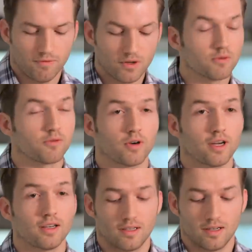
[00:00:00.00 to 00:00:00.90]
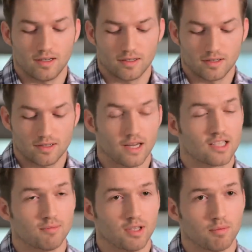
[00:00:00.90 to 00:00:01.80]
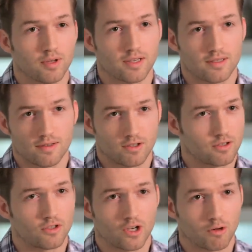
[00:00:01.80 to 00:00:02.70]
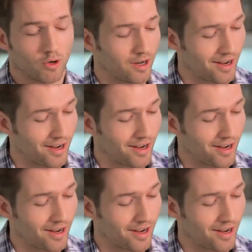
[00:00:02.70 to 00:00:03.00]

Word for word: feel free to take some liberties. This is just general